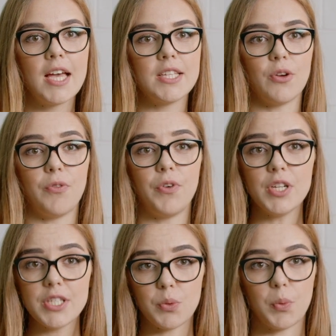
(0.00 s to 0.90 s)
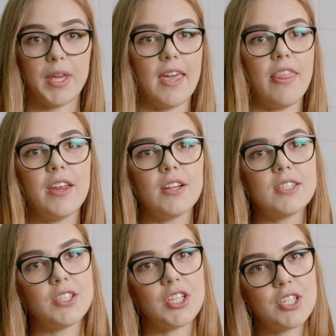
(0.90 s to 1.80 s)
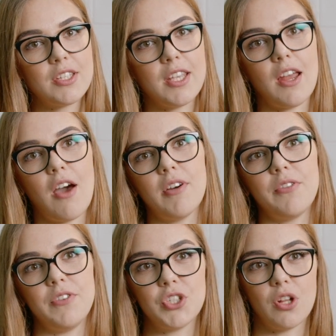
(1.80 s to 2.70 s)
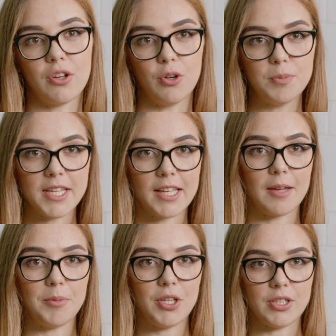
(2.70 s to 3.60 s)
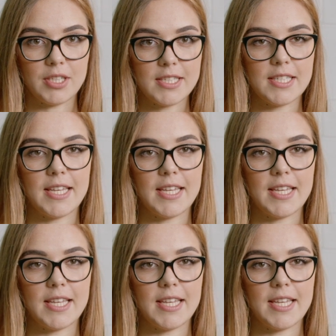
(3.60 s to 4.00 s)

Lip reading: So first, we gather your suggestions in our official groups and communities.